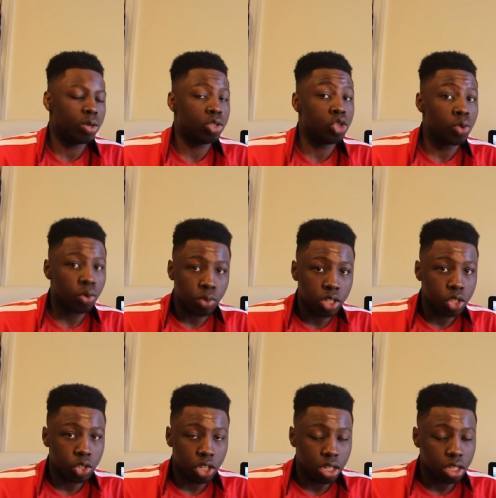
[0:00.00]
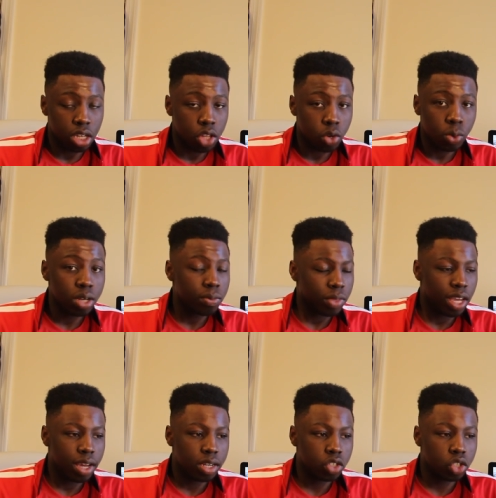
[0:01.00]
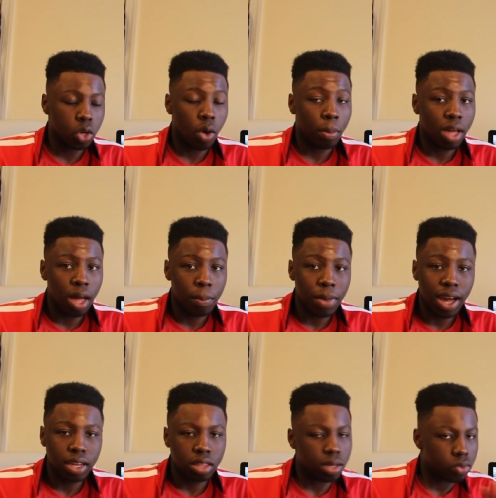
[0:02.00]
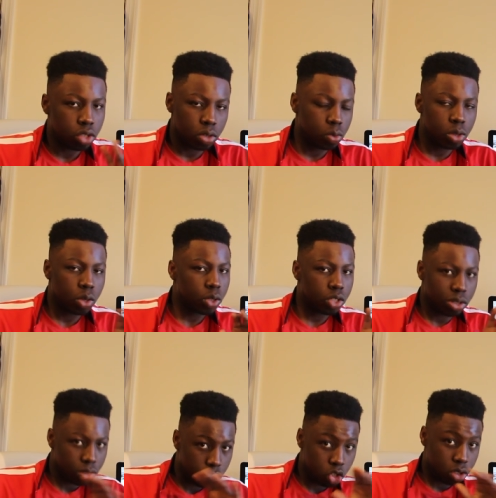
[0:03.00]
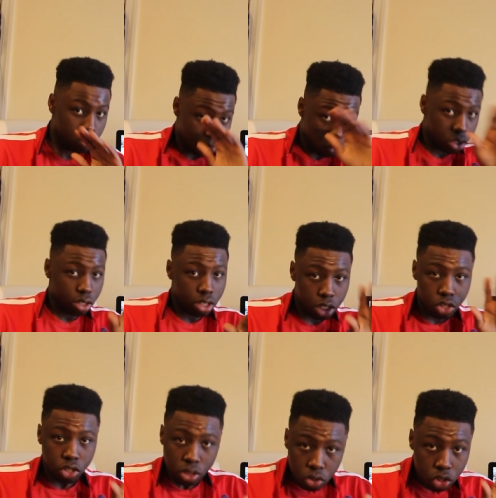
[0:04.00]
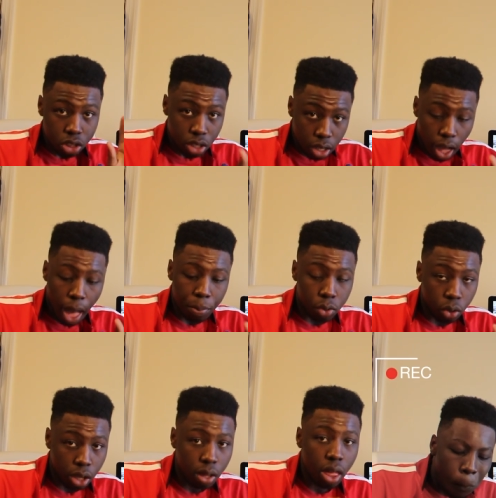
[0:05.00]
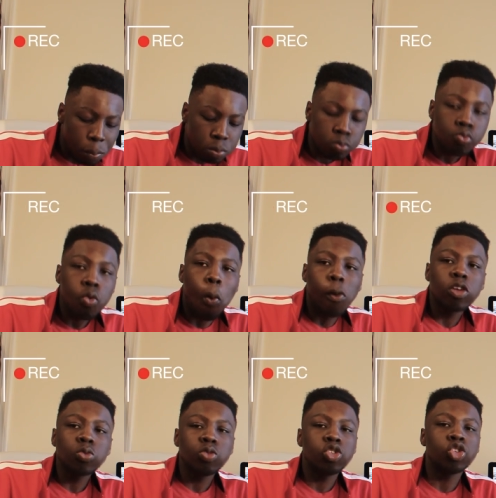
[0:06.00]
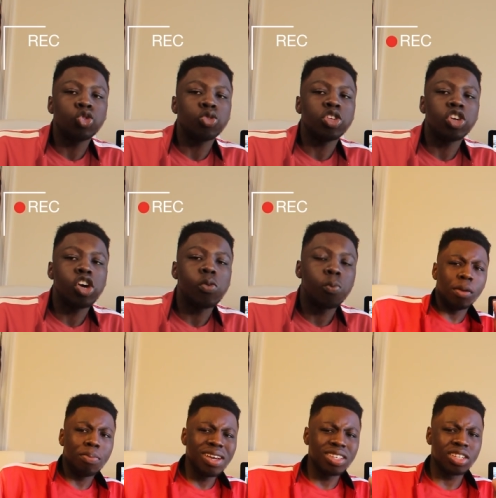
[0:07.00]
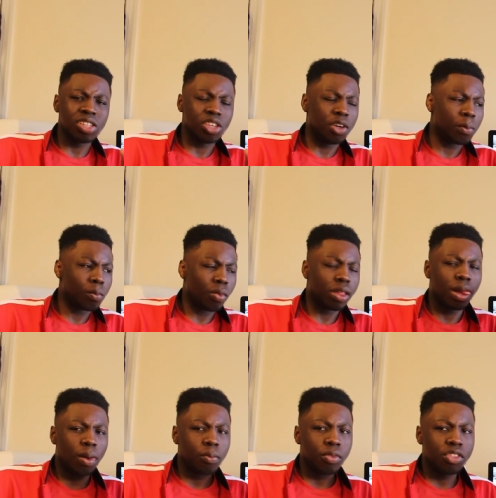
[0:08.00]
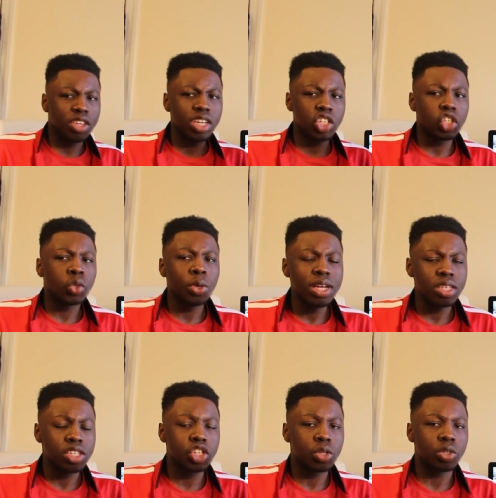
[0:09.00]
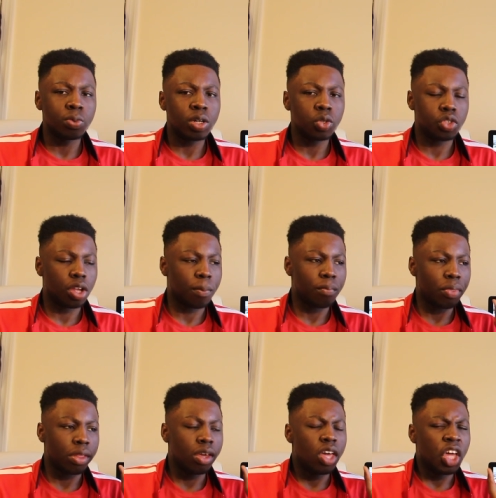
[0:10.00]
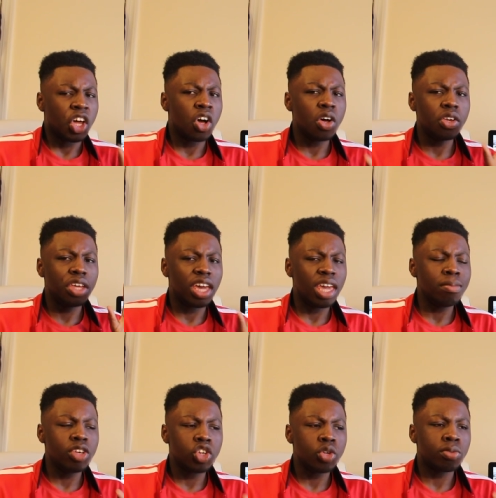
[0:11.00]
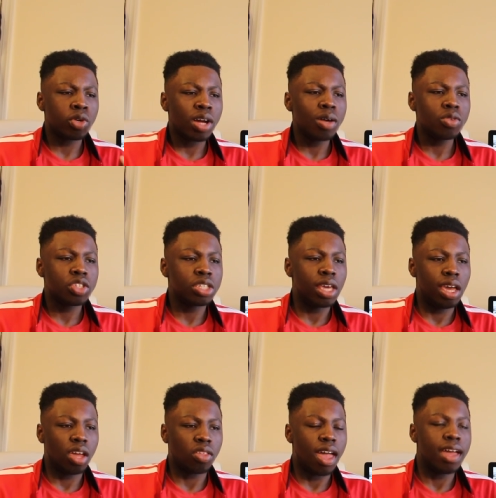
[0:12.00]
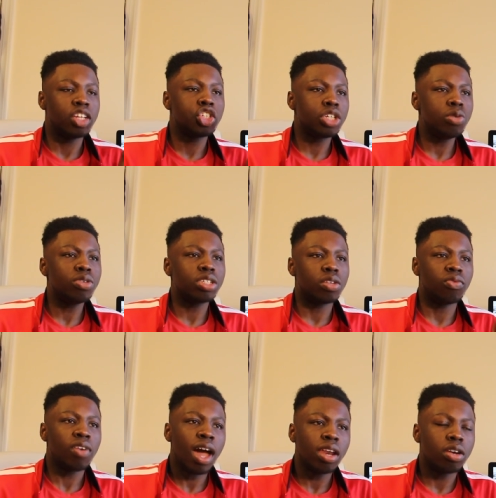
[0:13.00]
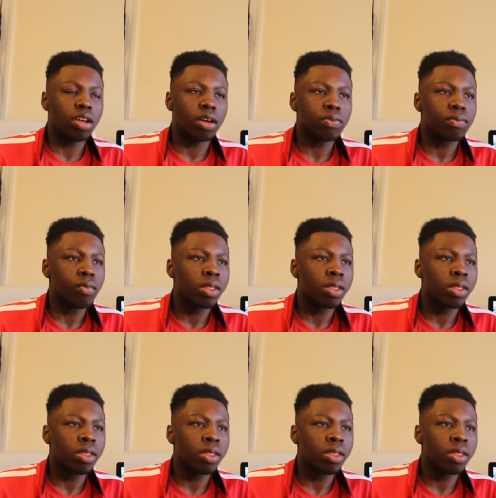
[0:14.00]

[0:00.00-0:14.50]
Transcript: was doing research on the other one, and so I'm combining them. So you know what, just let it happen, okay? That creature is really clever. But basically, these tweets that she was posting called Amy Schumer out, saying that she wasn't fat enough